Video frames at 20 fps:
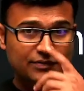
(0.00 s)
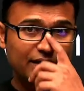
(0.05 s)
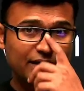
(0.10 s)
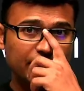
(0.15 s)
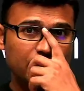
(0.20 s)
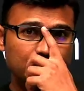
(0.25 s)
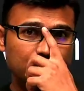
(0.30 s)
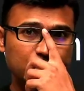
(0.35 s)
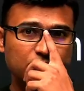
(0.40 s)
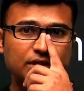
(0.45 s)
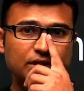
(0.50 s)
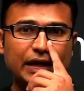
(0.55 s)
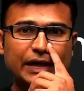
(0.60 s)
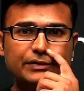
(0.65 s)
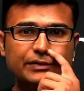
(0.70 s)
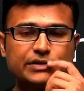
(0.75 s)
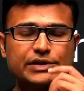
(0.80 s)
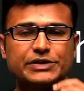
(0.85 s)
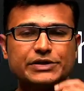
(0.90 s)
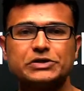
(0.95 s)
welcome to the
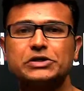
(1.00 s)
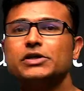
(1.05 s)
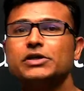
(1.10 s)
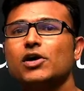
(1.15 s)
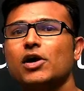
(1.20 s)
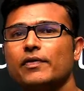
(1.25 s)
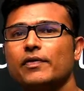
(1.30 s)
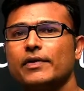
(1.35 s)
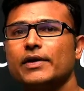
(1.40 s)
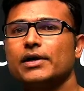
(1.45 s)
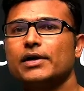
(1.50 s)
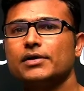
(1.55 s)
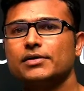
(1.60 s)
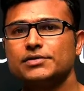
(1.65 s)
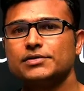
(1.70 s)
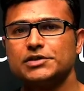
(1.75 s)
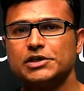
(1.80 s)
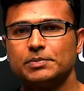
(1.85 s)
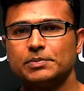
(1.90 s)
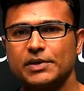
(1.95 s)
live session on
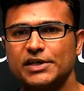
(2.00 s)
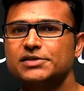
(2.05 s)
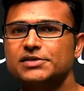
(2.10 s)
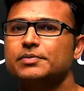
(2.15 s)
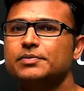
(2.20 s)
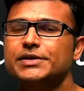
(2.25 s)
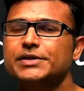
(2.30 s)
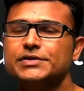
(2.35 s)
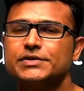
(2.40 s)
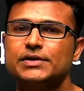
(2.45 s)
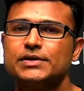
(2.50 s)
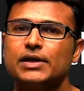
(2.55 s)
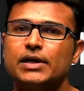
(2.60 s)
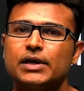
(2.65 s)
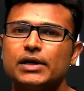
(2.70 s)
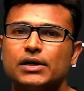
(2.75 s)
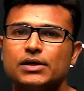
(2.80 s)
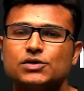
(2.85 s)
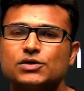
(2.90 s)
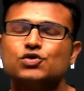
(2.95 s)
C++.
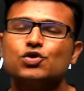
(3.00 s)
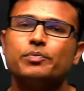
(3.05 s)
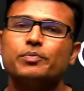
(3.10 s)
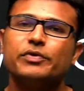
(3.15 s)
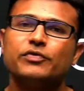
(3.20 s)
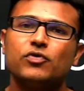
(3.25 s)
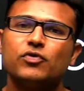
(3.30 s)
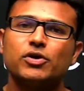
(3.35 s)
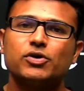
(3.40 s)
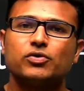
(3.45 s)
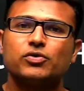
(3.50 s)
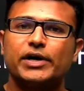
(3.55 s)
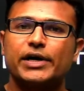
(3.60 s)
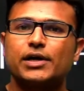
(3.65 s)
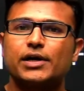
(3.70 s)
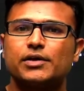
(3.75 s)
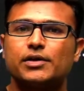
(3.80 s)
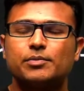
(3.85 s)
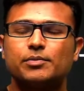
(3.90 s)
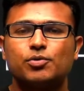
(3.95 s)
So before you write
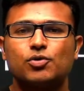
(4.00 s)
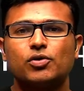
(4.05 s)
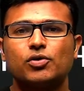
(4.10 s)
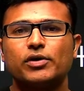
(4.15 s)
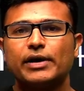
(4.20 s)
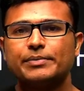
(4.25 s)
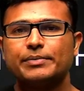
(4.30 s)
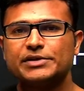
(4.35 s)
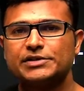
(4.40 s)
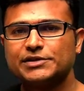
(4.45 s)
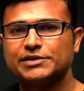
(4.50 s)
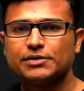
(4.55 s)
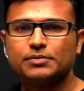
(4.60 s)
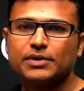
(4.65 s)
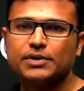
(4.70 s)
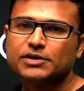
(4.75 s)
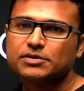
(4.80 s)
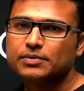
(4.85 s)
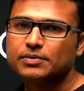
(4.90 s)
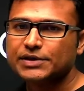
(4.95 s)
any program in C++,
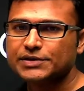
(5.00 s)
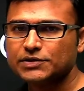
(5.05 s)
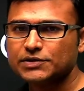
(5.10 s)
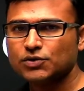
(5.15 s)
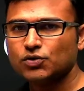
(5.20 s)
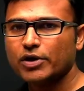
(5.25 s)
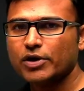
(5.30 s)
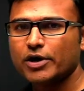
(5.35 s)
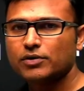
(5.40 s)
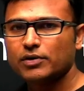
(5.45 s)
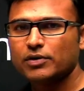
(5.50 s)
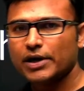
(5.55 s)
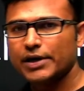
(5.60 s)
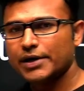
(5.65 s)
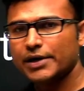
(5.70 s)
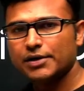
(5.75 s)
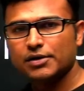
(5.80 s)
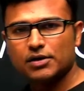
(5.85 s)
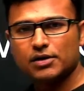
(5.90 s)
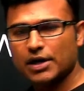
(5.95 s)
you have to
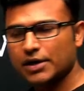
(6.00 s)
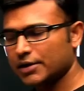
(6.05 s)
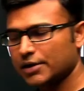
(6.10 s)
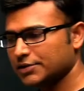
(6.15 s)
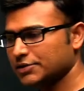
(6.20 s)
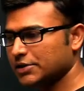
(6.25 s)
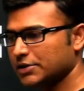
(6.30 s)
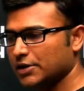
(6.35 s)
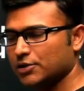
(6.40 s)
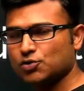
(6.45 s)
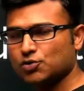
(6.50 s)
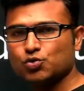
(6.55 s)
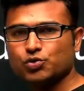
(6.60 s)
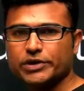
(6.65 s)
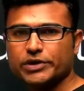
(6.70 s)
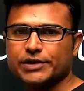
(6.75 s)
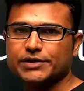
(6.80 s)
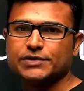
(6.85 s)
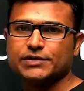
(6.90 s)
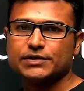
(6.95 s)
understand two
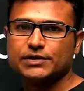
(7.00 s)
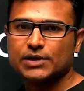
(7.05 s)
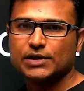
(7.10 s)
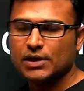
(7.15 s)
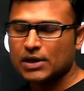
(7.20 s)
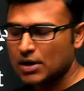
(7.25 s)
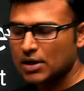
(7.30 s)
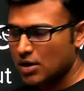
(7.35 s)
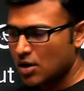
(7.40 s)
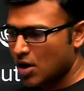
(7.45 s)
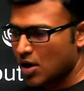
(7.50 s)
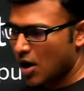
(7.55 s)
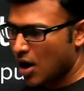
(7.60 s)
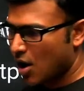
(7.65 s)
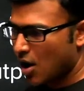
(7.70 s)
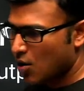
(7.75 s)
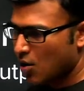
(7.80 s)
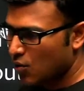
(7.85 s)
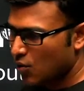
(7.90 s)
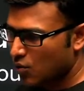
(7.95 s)
things.
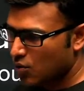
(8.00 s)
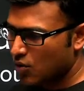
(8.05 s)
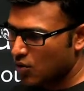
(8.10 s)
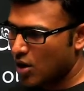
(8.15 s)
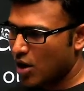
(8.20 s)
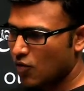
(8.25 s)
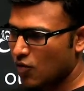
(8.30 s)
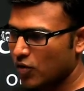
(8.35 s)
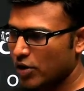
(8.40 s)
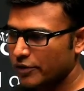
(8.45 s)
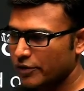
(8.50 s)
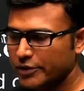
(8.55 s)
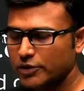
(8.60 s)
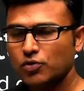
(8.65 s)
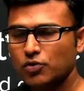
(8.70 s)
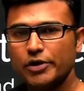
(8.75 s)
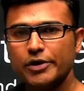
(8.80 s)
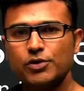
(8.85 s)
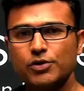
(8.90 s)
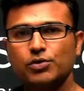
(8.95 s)
How are we
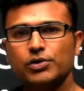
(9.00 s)
going